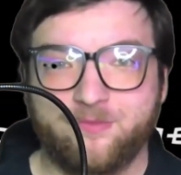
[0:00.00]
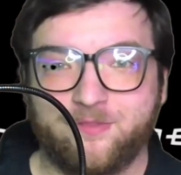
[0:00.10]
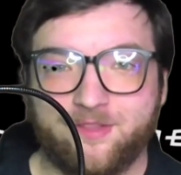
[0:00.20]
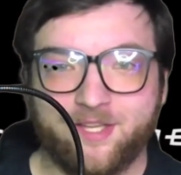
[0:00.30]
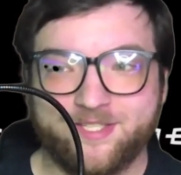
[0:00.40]

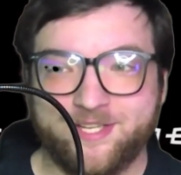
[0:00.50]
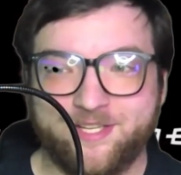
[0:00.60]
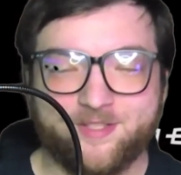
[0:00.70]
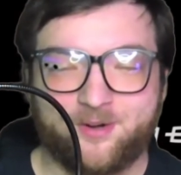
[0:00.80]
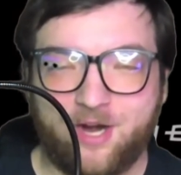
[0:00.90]
this is,
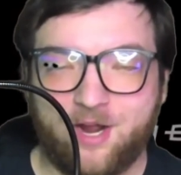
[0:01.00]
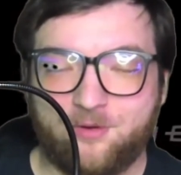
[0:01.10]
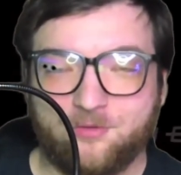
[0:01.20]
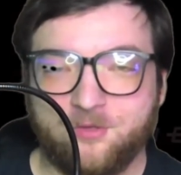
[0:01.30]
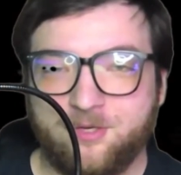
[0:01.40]
or
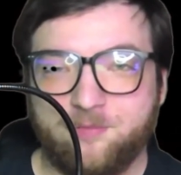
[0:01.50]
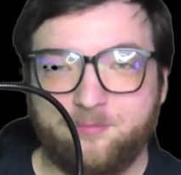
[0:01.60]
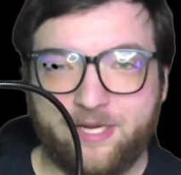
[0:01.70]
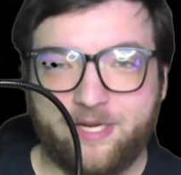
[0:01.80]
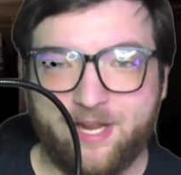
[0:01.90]
how
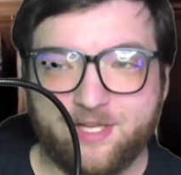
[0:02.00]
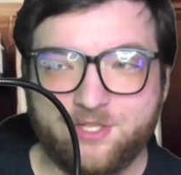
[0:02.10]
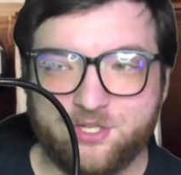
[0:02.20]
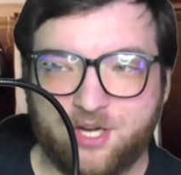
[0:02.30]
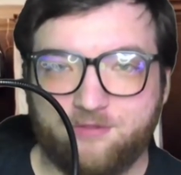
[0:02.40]
Pete has
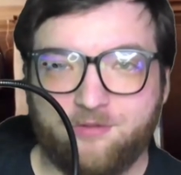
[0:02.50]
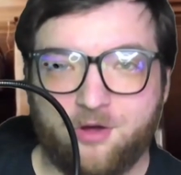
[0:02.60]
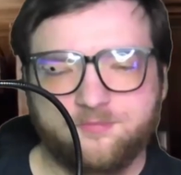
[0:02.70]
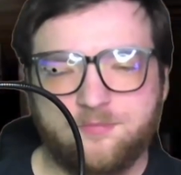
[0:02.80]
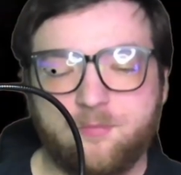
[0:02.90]
just kind of
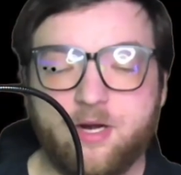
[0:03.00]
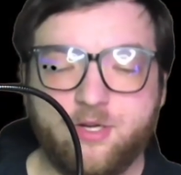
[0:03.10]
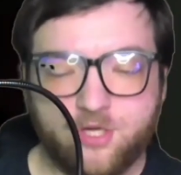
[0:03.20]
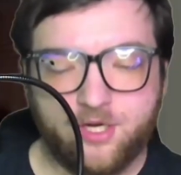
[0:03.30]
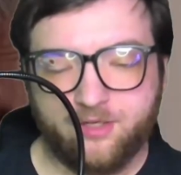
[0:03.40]
fallen. Mary
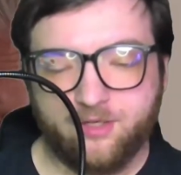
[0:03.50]
Jane,